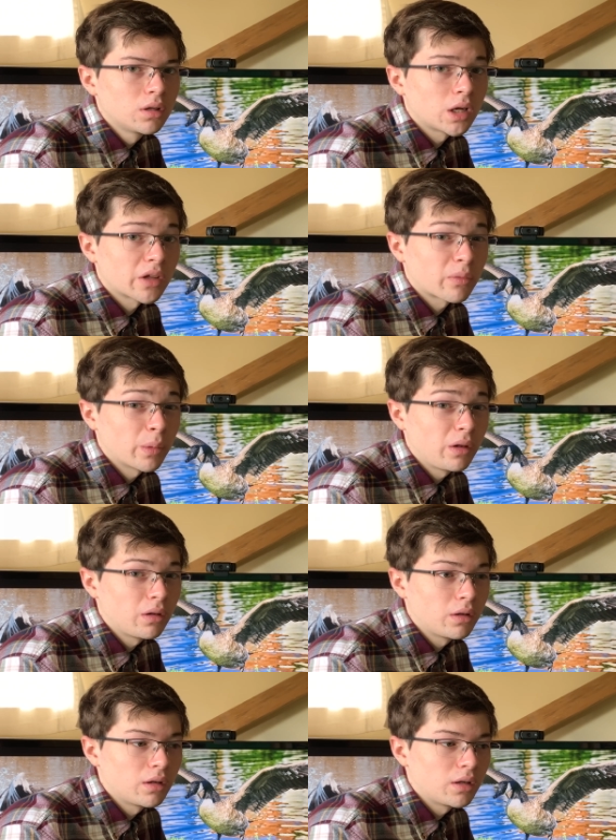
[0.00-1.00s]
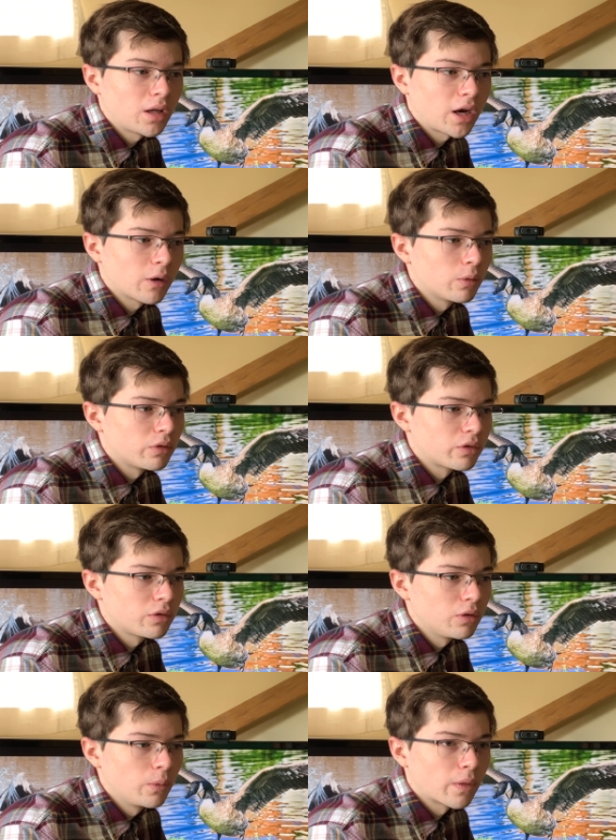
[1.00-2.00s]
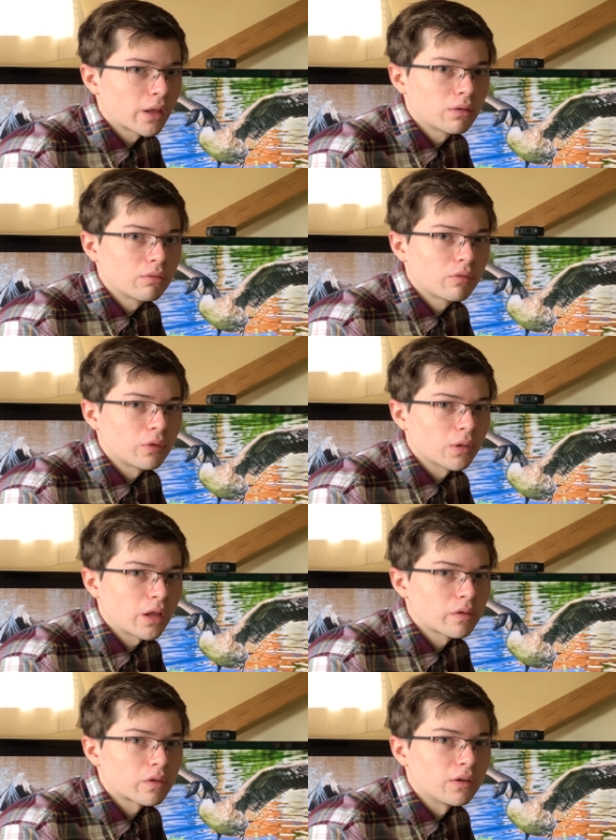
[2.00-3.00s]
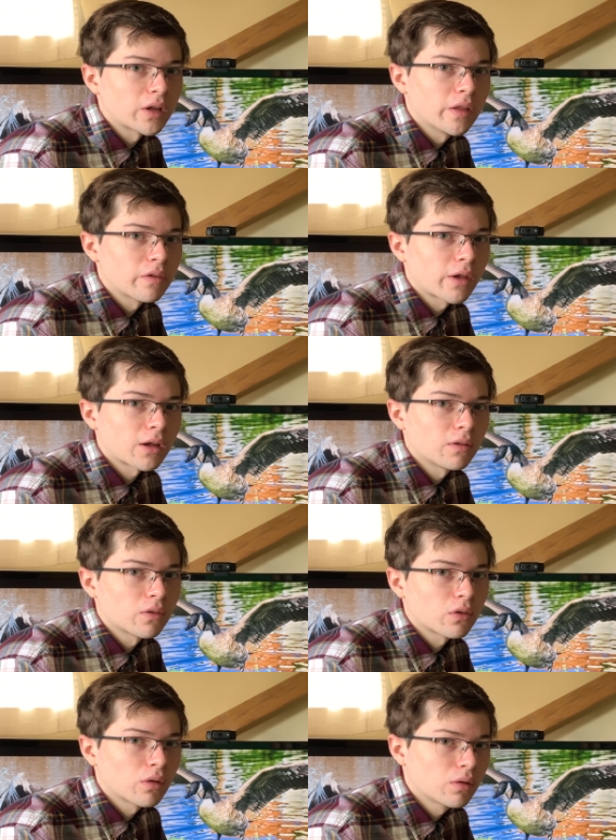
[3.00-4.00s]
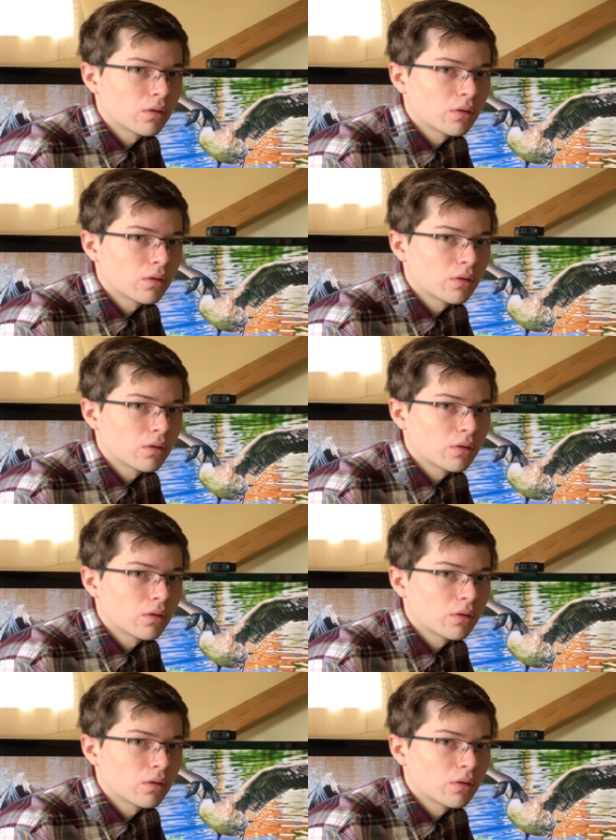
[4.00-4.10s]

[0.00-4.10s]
I spent hours doing that for less than 10 seconds.